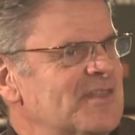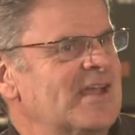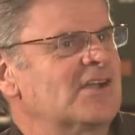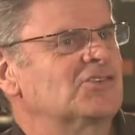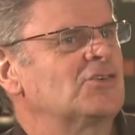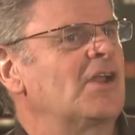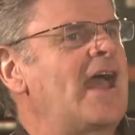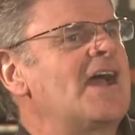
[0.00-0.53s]
thinking.
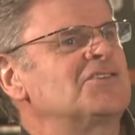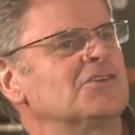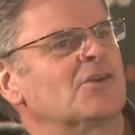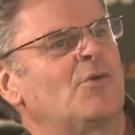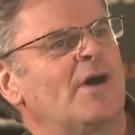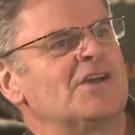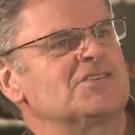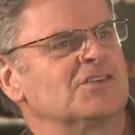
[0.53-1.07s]
So to answer your
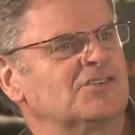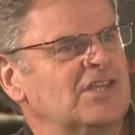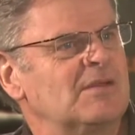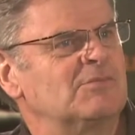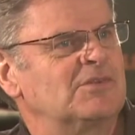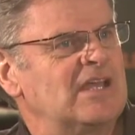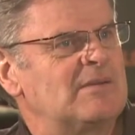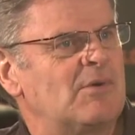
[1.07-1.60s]
question,
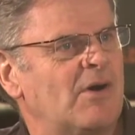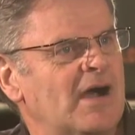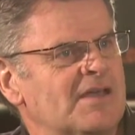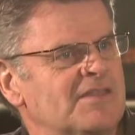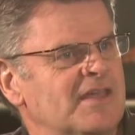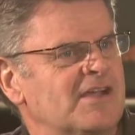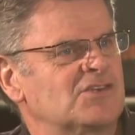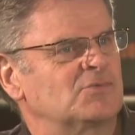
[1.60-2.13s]
Tim Tebow, I
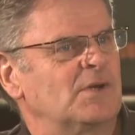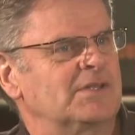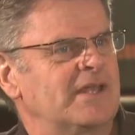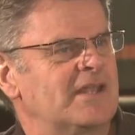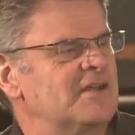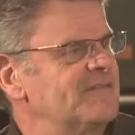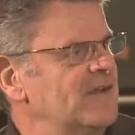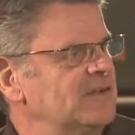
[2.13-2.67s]
think, is what the
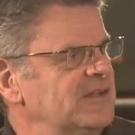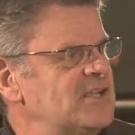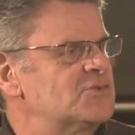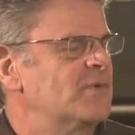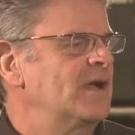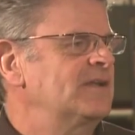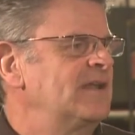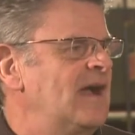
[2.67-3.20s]
NFL needs
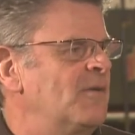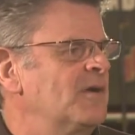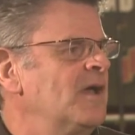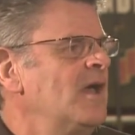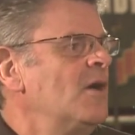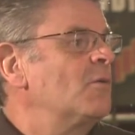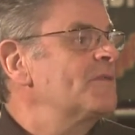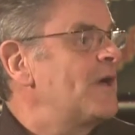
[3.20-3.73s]
right now.
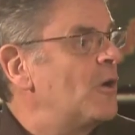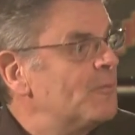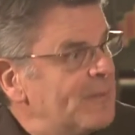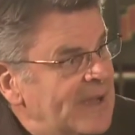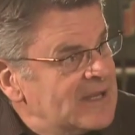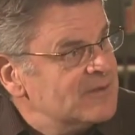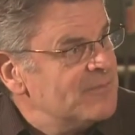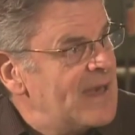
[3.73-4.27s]
Without
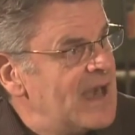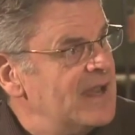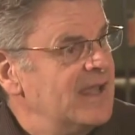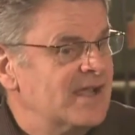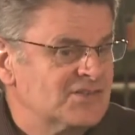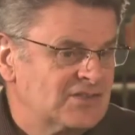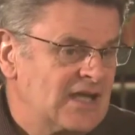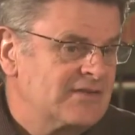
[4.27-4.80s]
Peyton
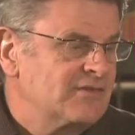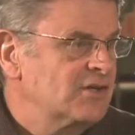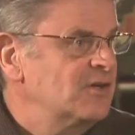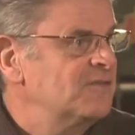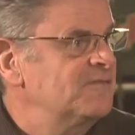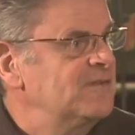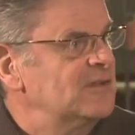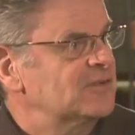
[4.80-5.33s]
Manning, it's kind of
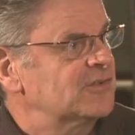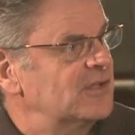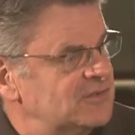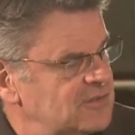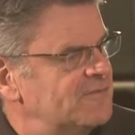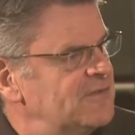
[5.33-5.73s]
it's a